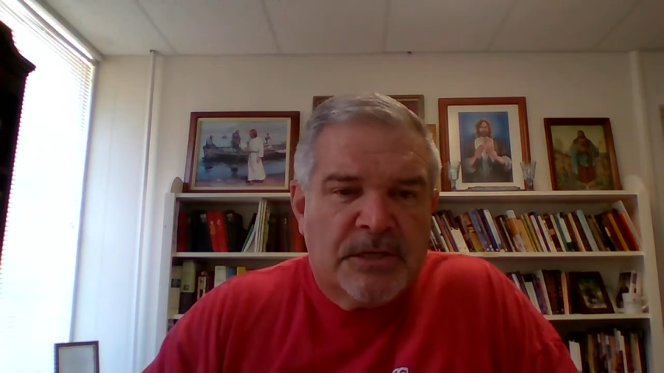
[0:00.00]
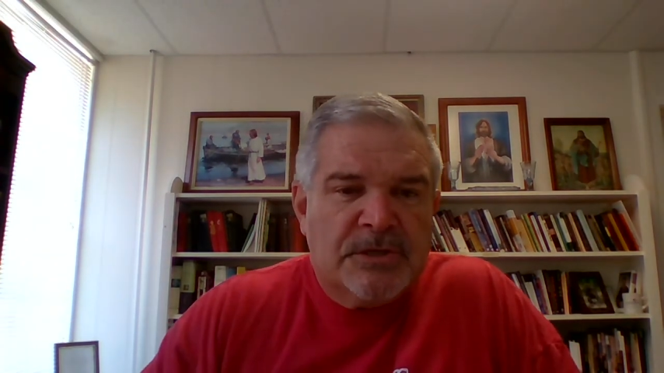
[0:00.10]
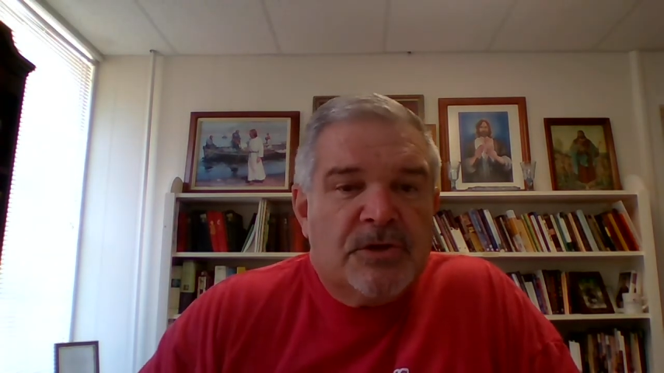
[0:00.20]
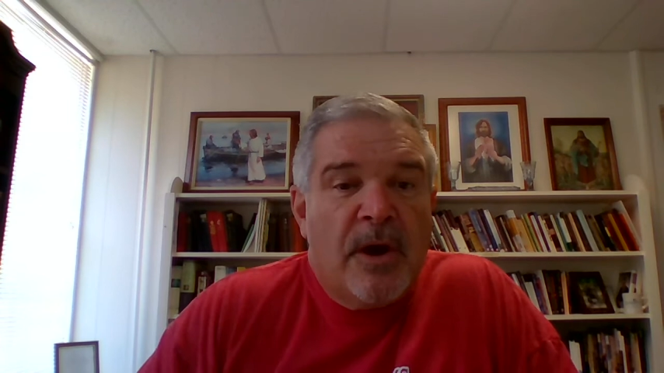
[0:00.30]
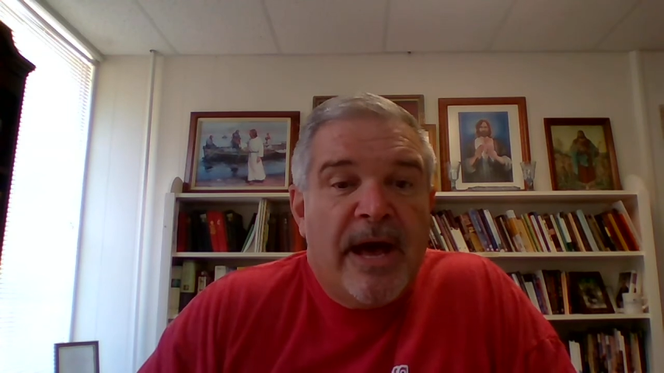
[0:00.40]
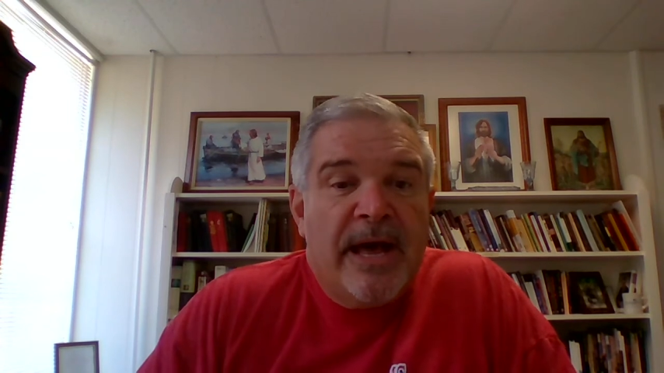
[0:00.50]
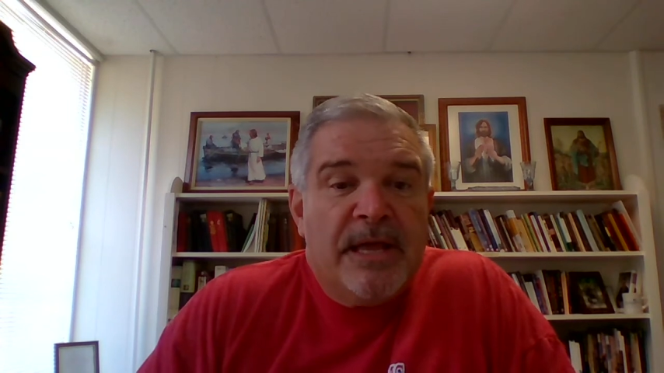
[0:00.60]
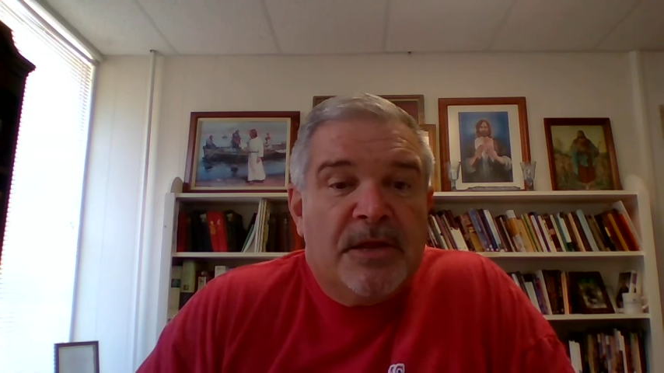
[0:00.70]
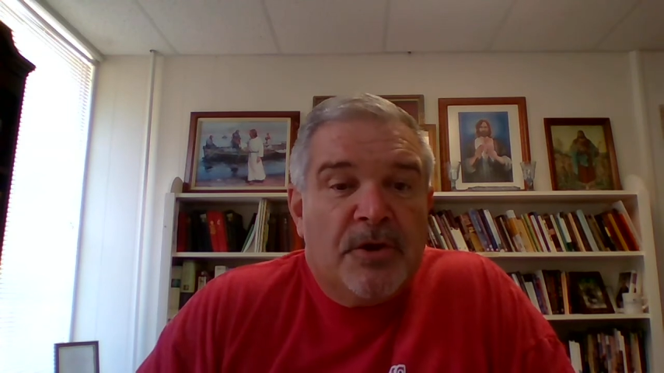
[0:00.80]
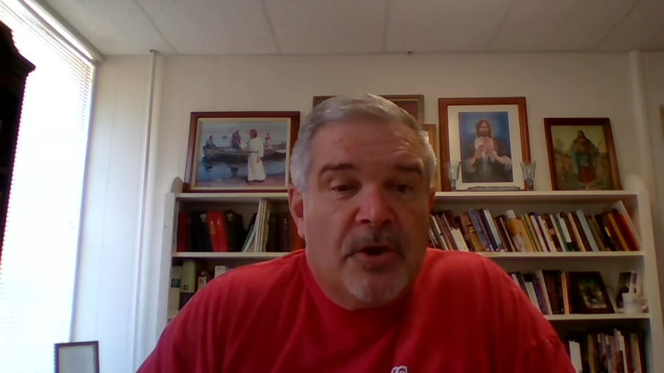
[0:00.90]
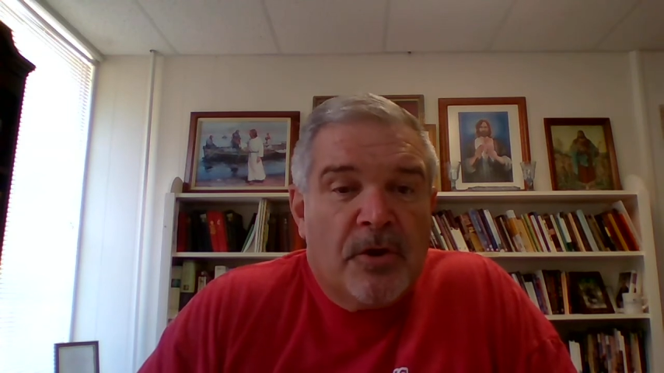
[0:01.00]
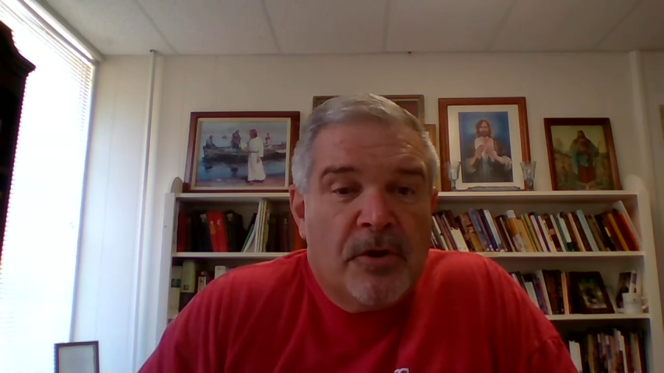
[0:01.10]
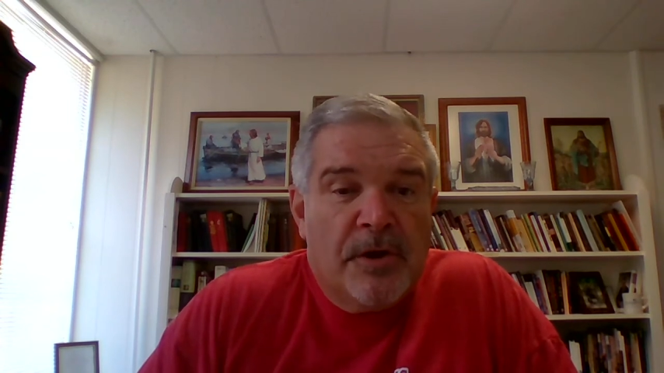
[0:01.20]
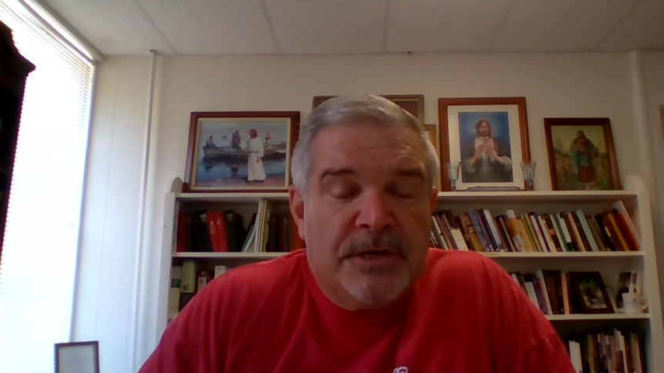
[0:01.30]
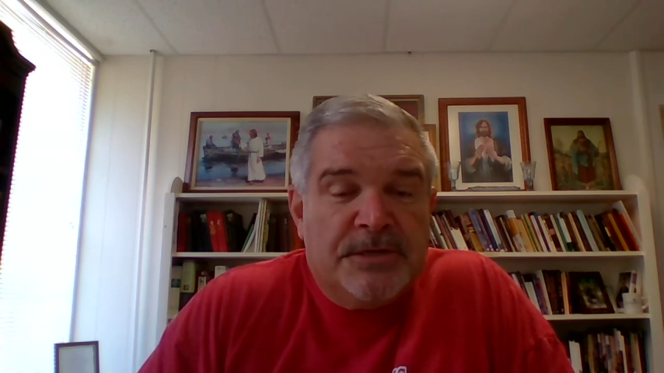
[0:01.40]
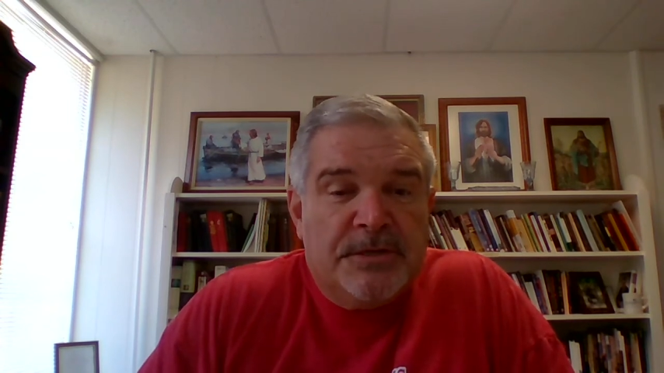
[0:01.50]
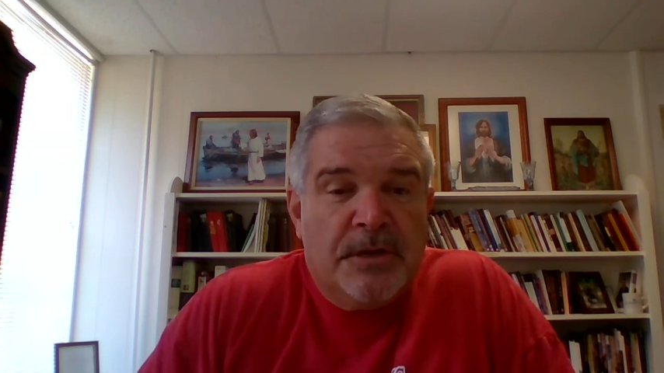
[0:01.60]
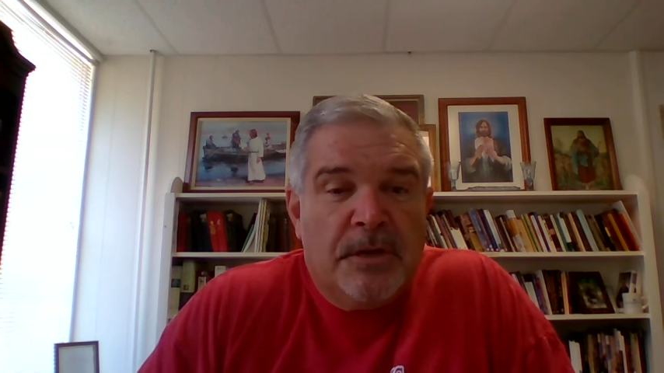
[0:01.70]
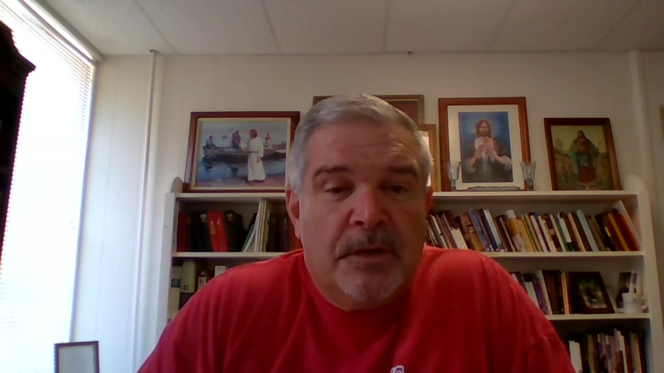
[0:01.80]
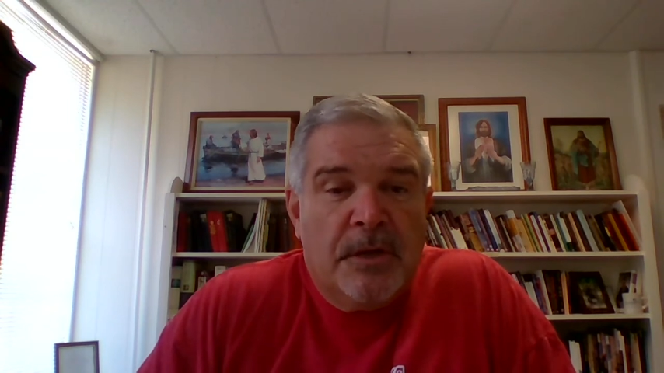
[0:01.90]
And so I
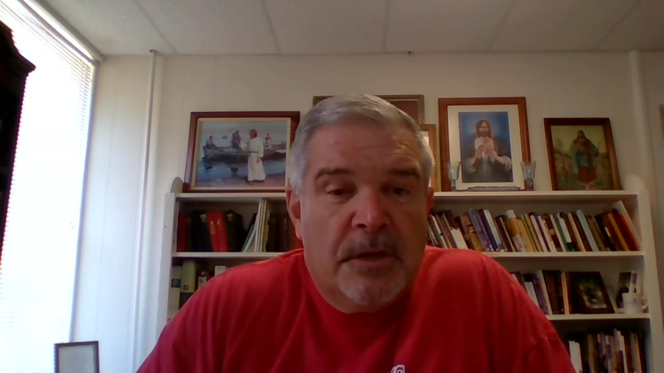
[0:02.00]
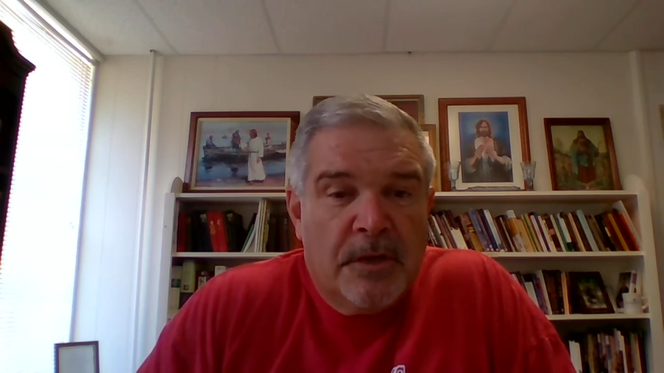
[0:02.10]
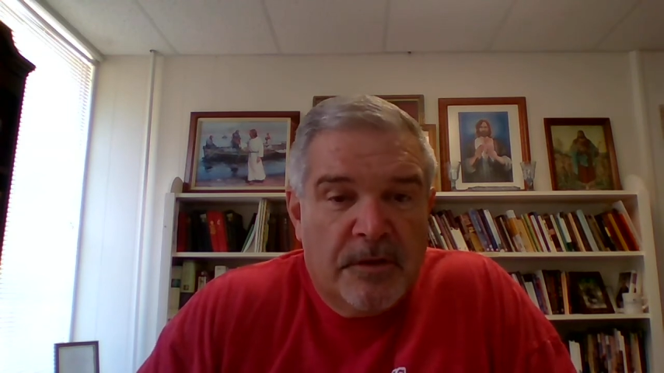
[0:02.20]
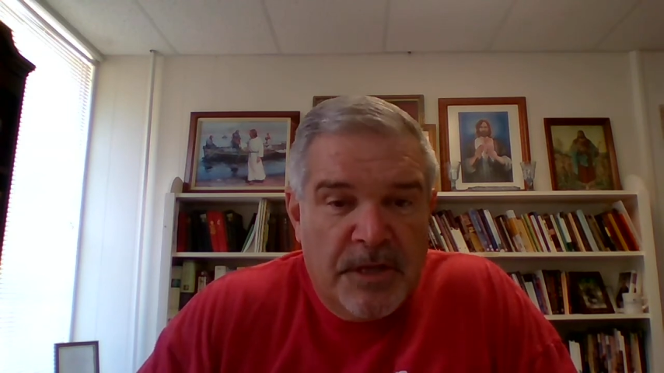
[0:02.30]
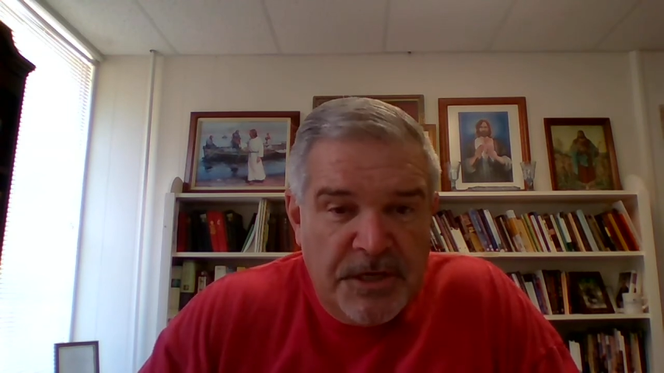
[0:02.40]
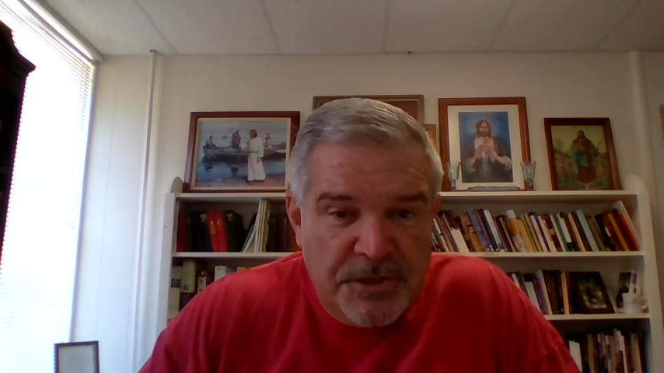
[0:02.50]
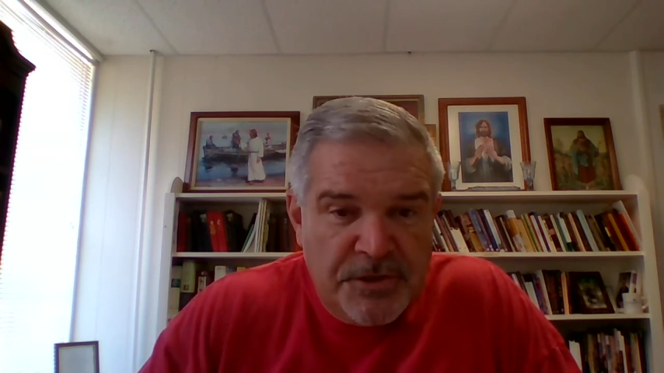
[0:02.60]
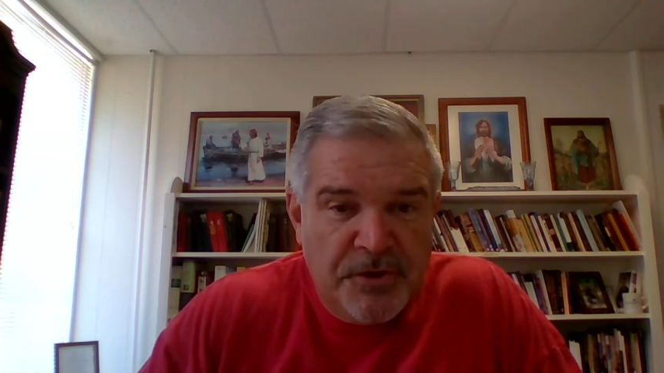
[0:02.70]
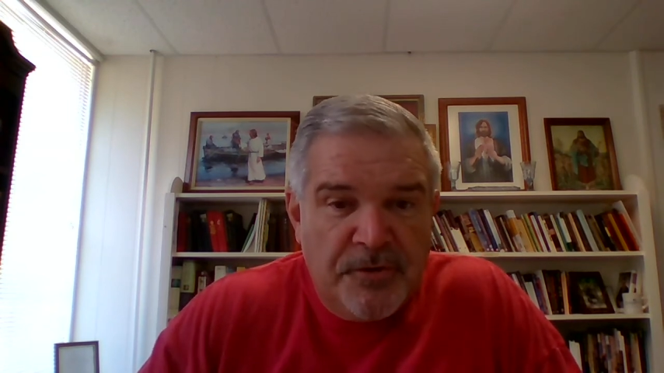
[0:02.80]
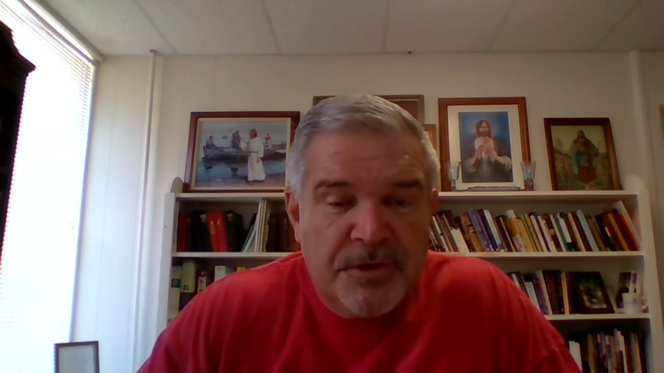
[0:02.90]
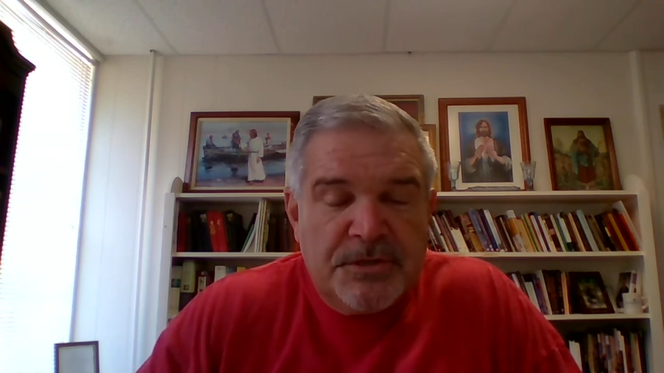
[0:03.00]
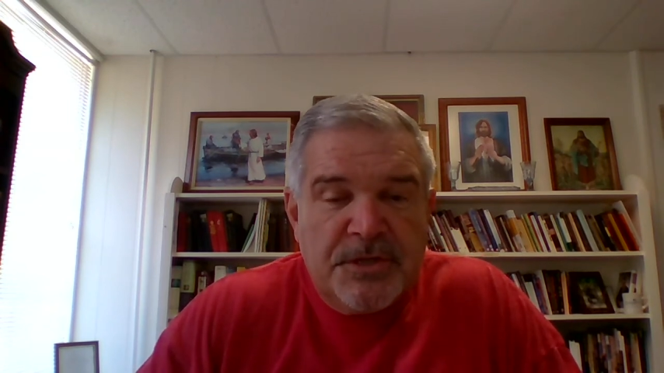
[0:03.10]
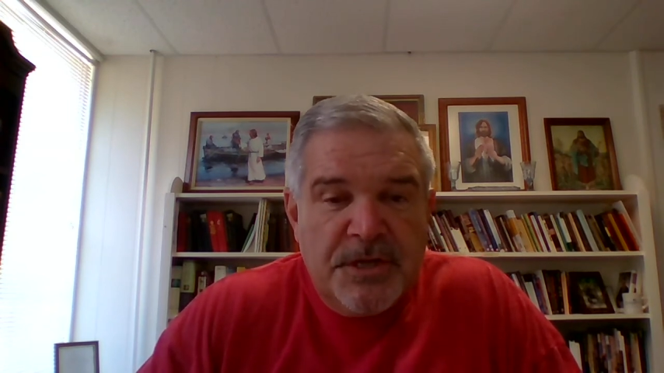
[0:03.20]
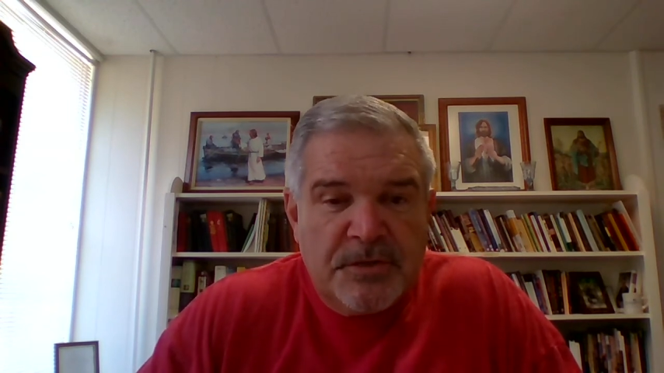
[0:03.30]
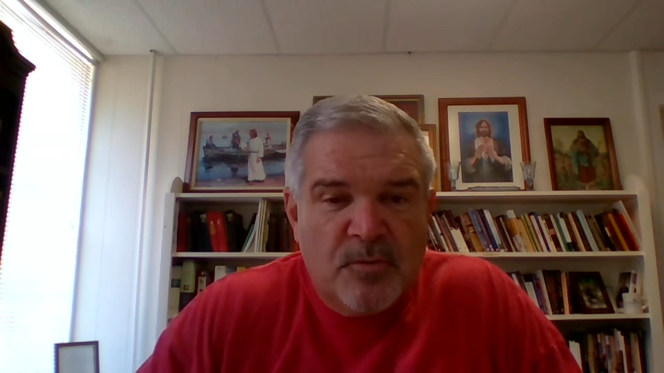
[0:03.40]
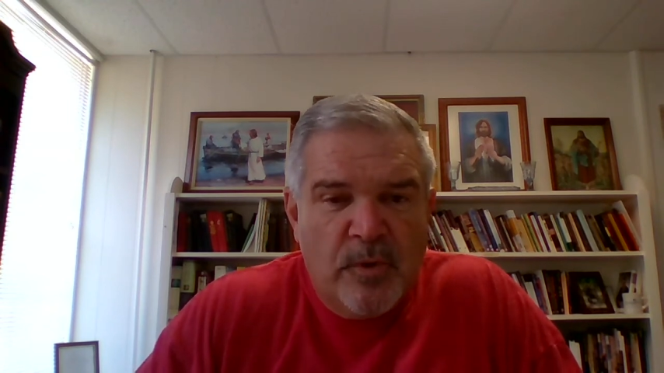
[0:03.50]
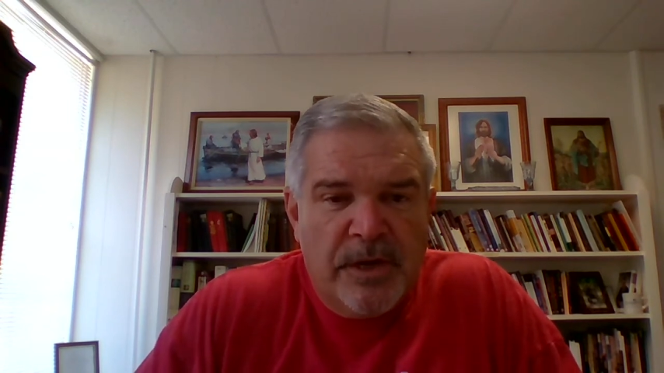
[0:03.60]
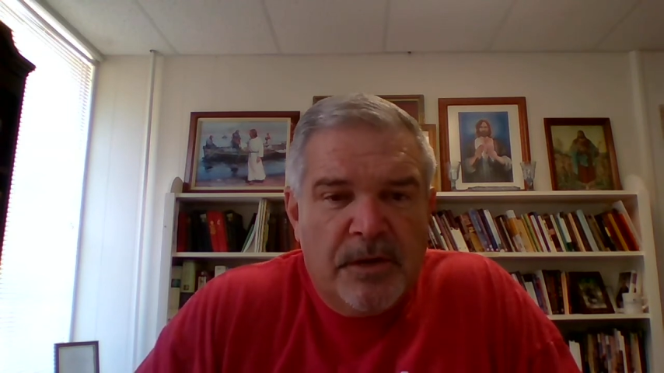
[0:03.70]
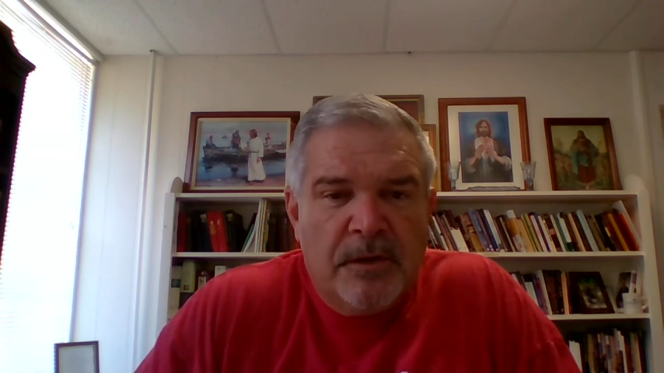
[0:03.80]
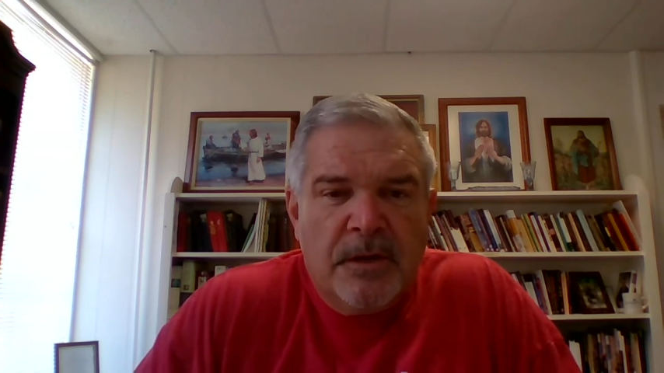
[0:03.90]
encouraged these students this
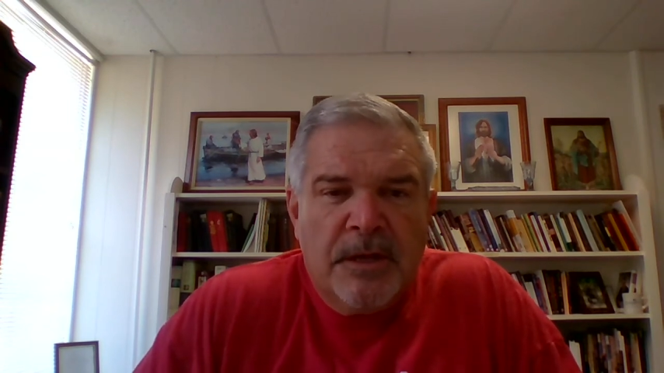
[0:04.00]
week